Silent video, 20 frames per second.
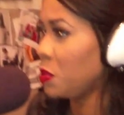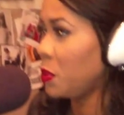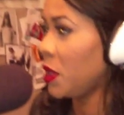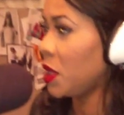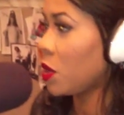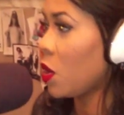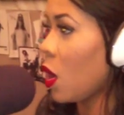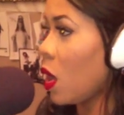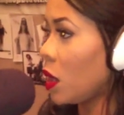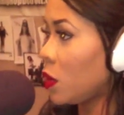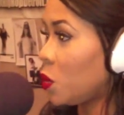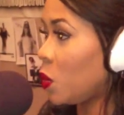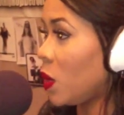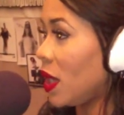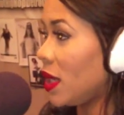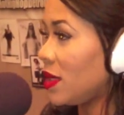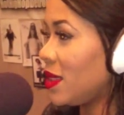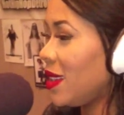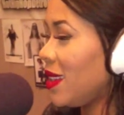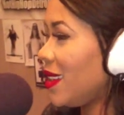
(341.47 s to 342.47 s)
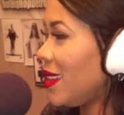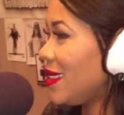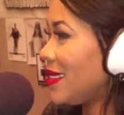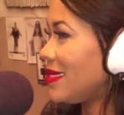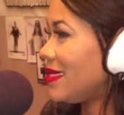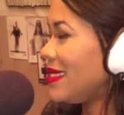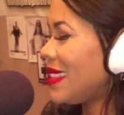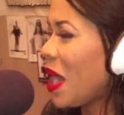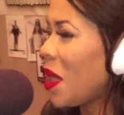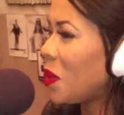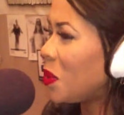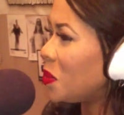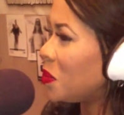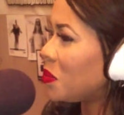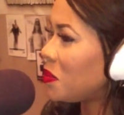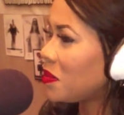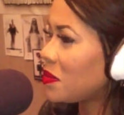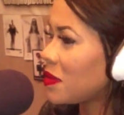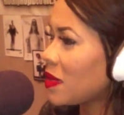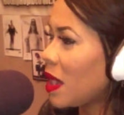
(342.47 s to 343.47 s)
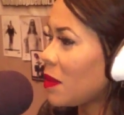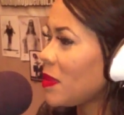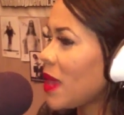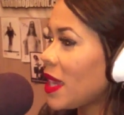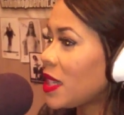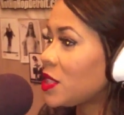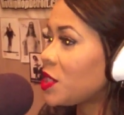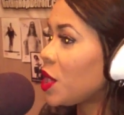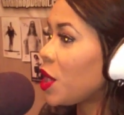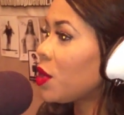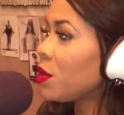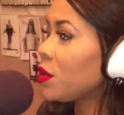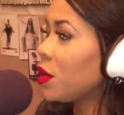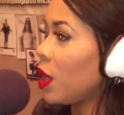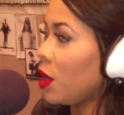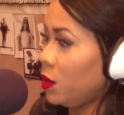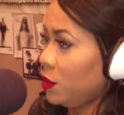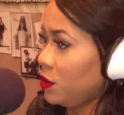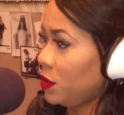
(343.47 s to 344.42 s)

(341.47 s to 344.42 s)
being called one. No, I'm not a turncoat.